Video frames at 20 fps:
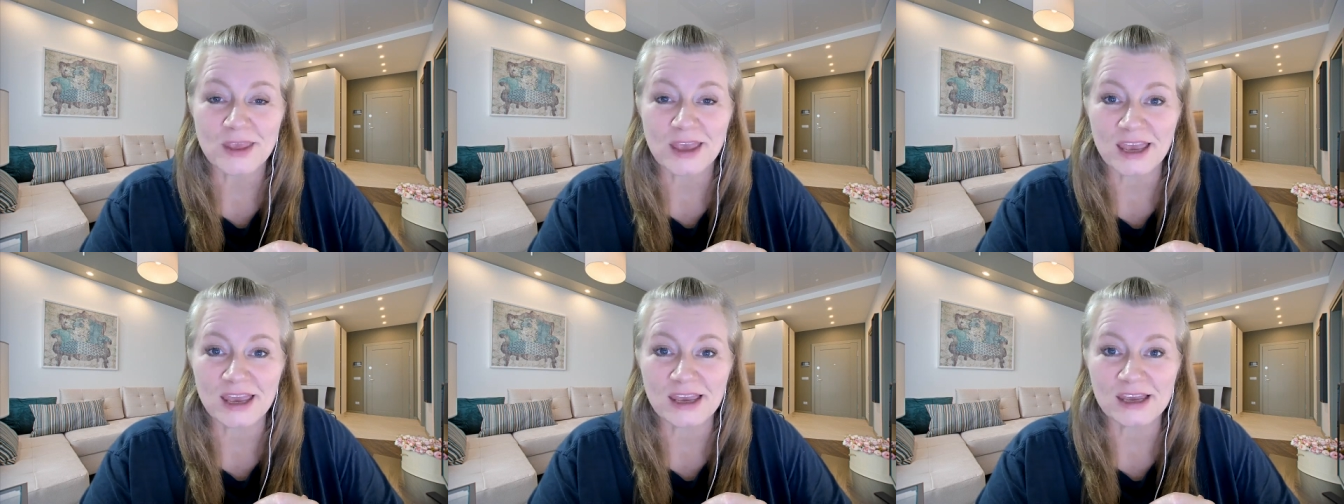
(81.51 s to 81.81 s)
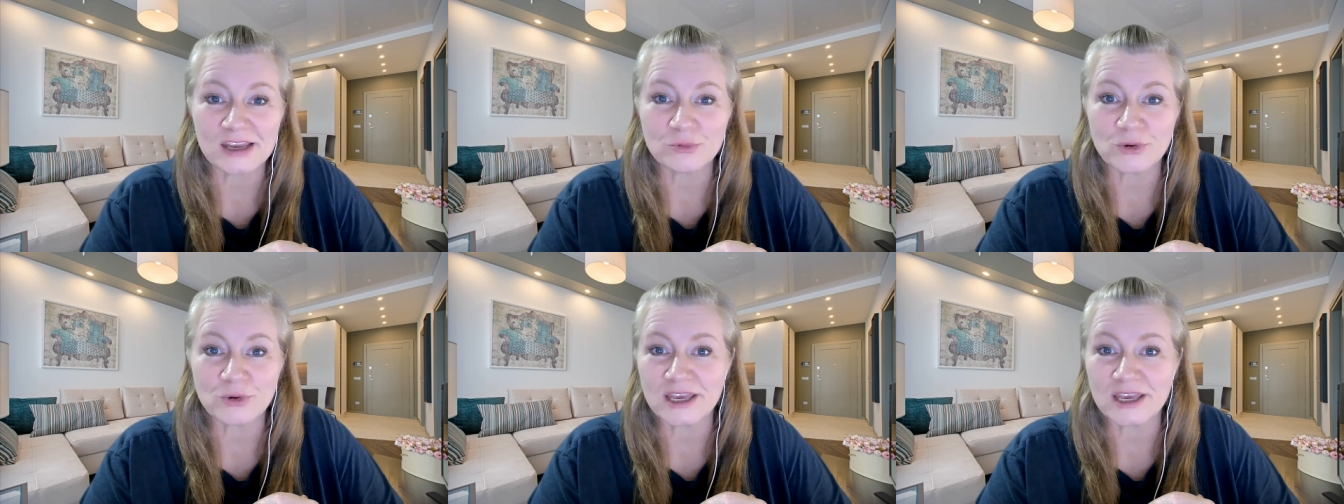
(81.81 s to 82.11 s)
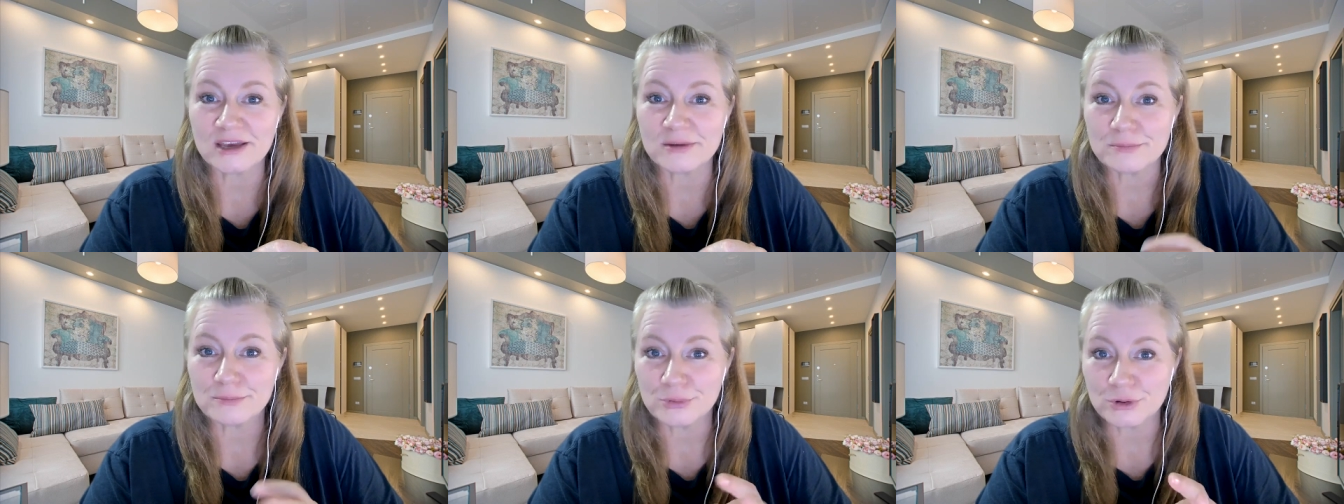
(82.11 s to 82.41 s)
hand when i
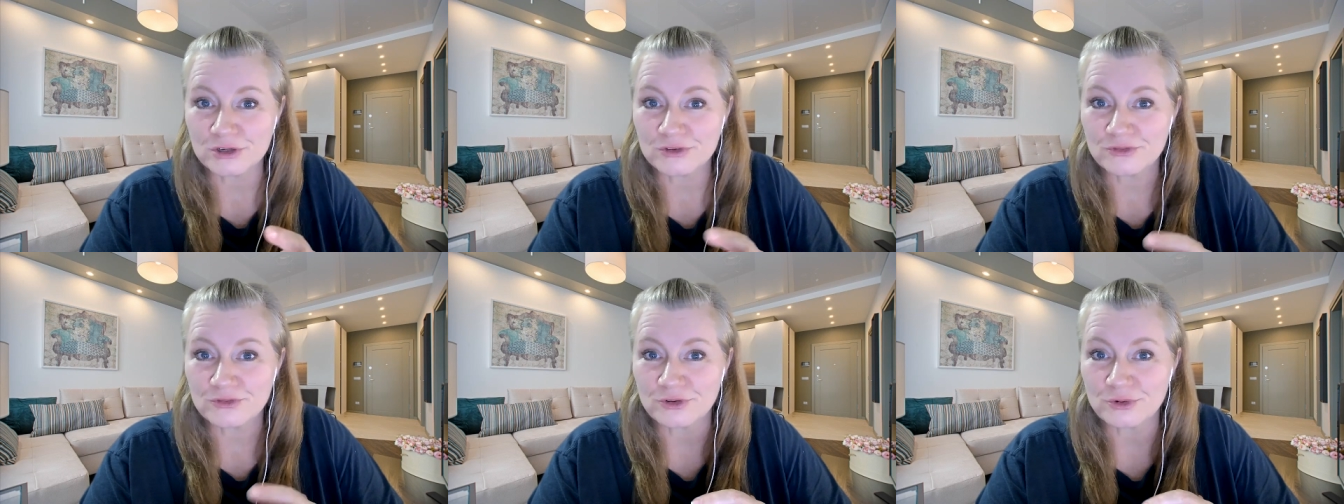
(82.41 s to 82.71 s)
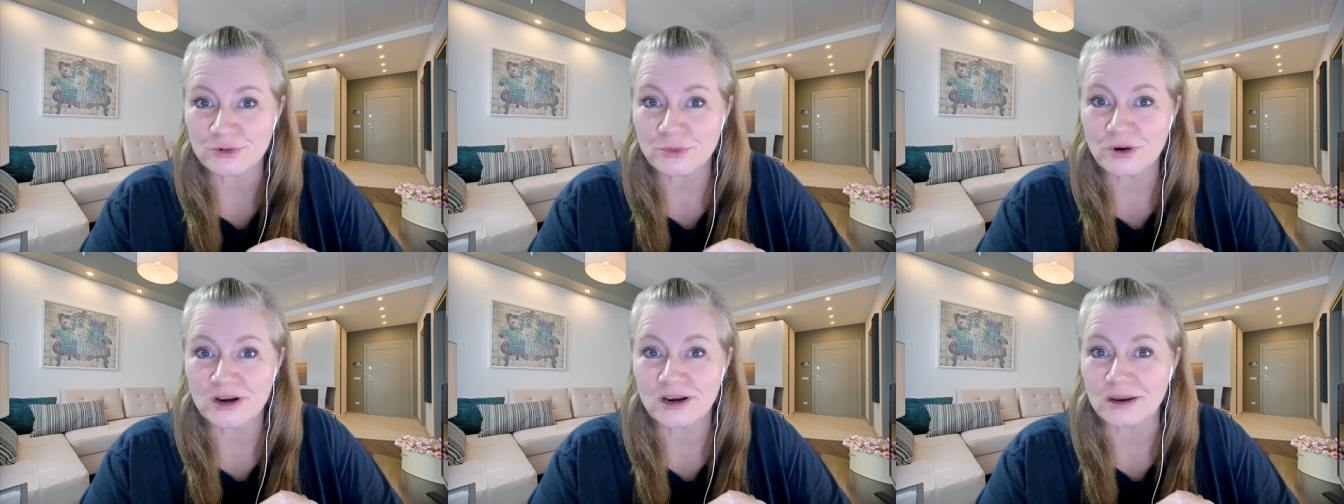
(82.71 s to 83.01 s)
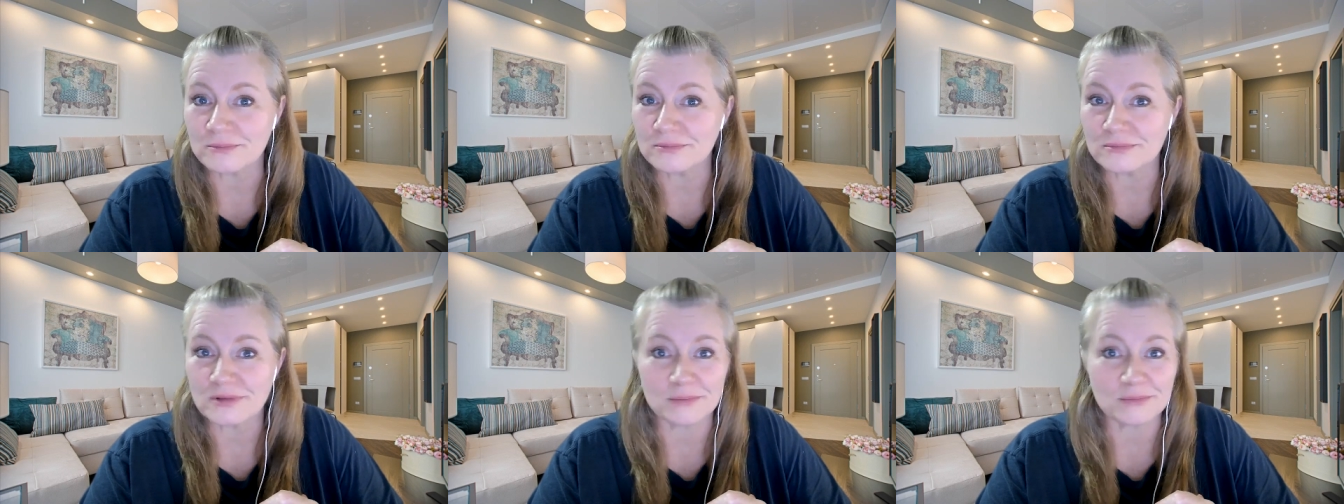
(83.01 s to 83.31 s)
get booked for one
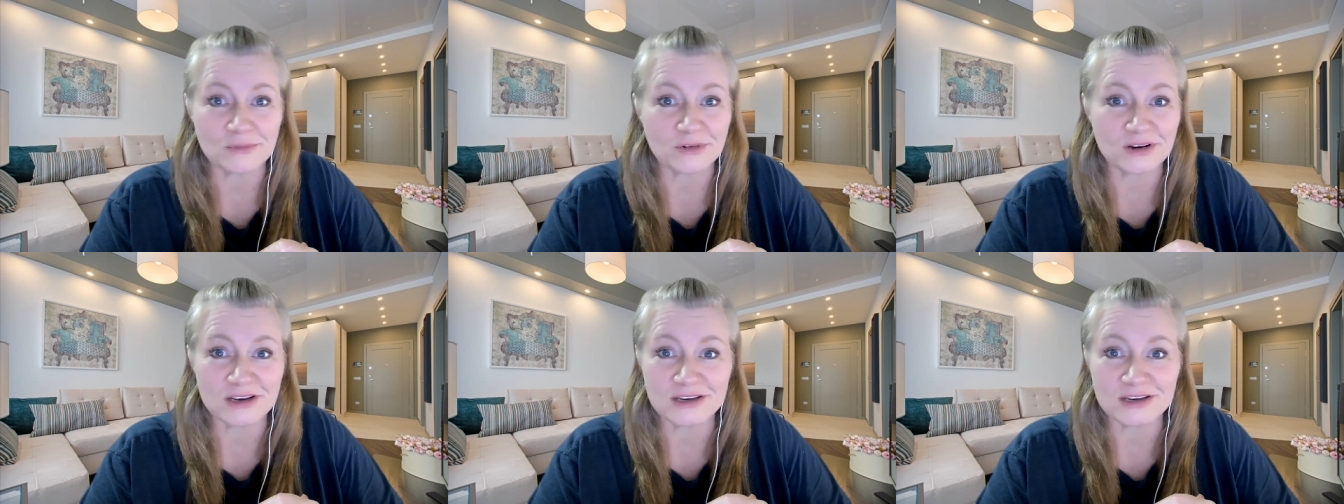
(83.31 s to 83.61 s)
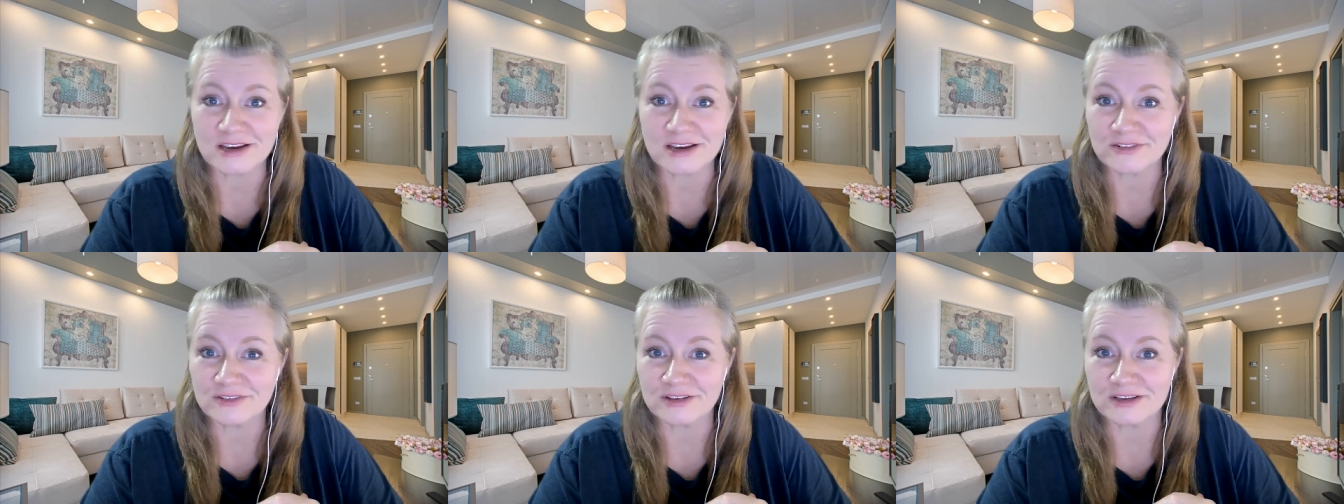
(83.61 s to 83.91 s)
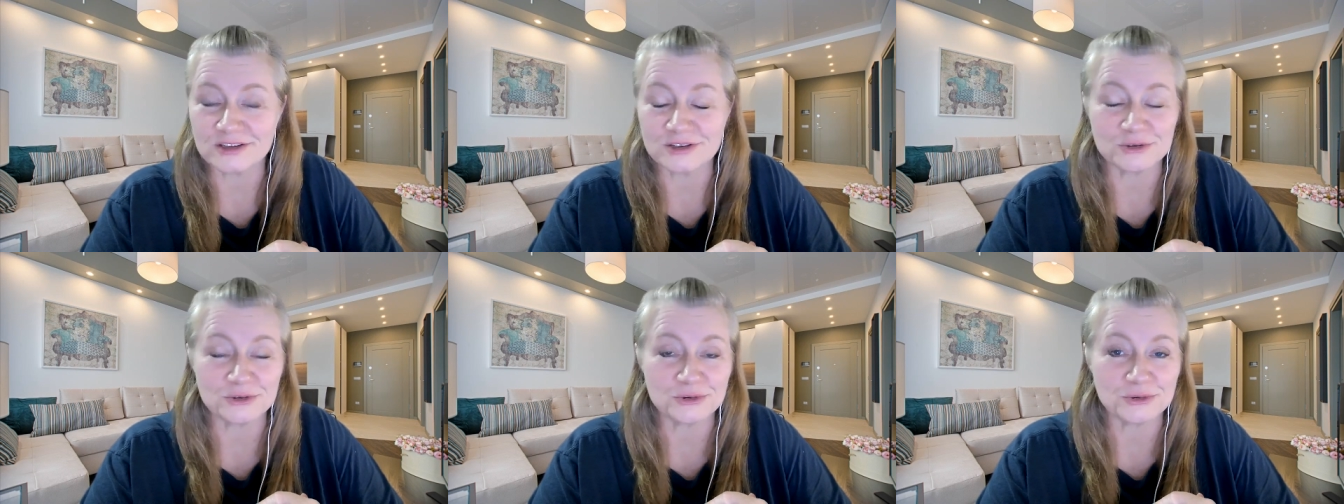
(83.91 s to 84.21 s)
i'm, I'm going to
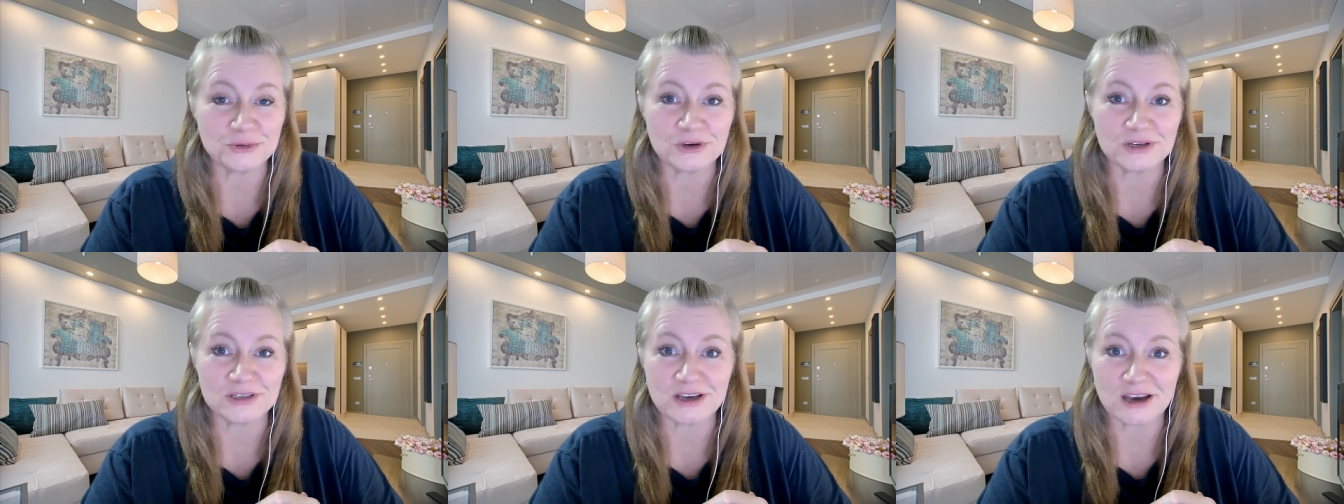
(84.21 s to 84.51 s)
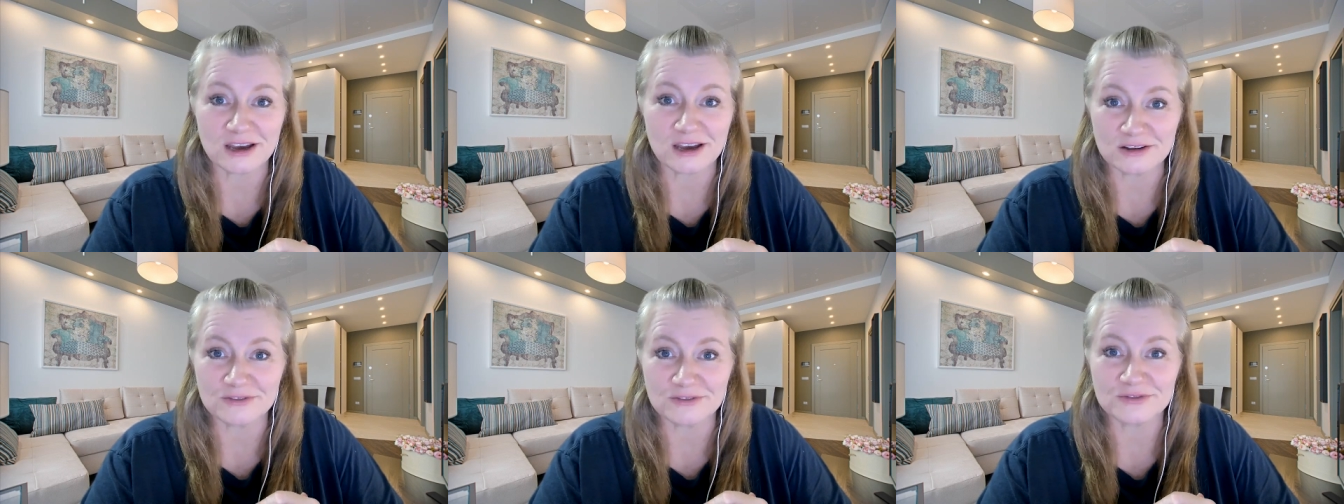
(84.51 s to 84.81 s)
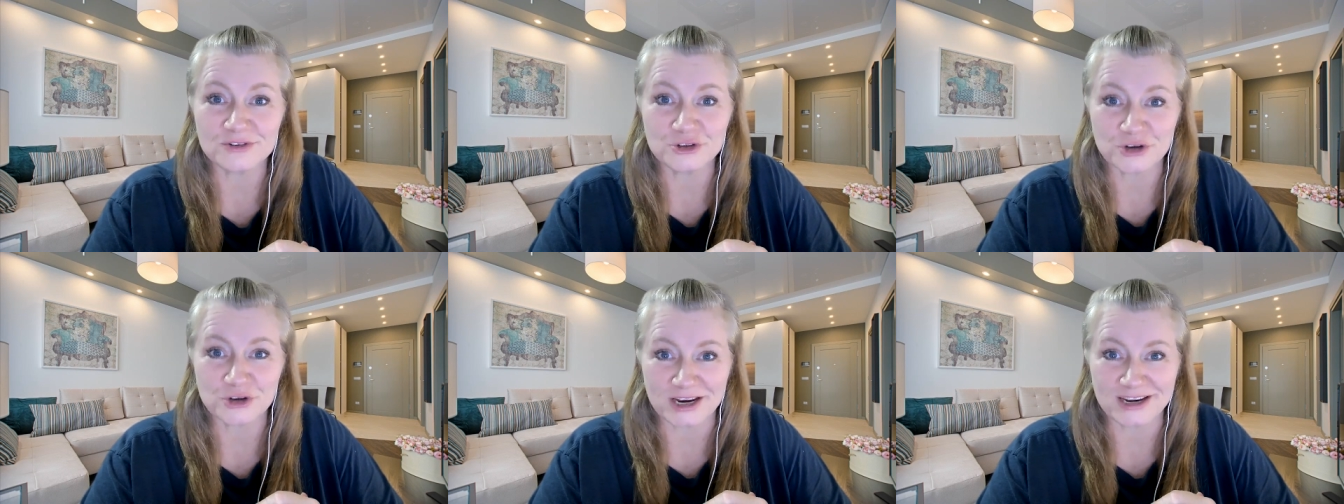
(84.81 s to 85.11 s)
definitely do a ton
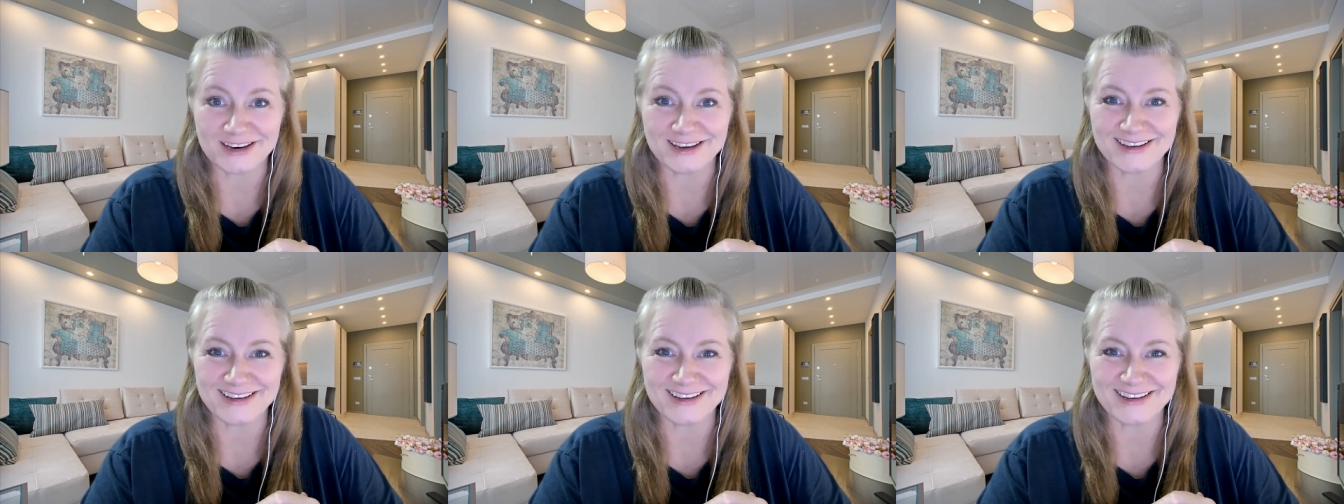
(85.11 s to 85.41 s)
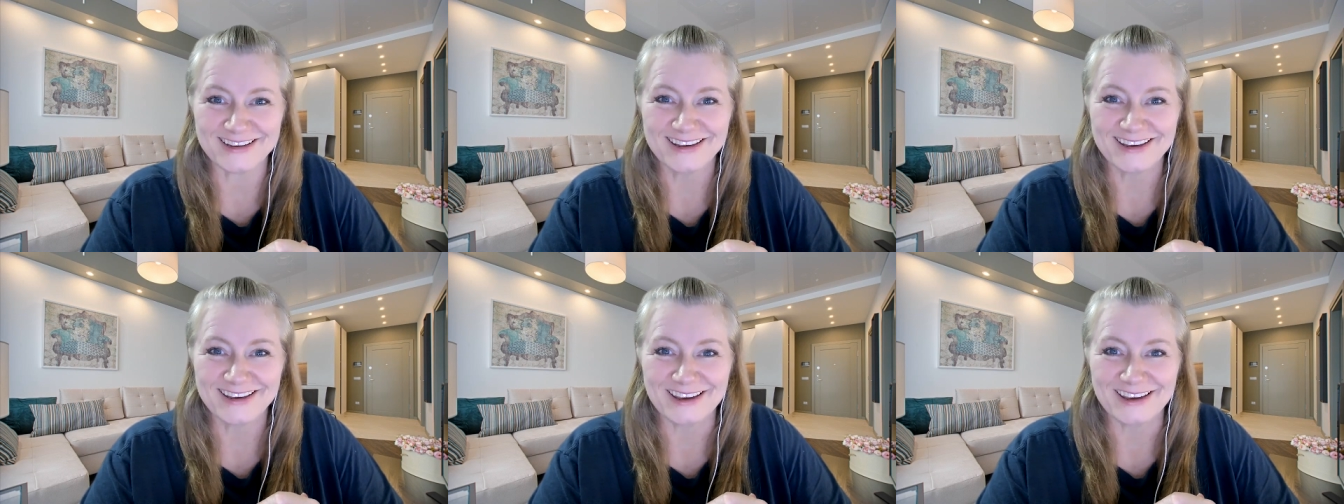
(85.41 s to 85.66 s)
of training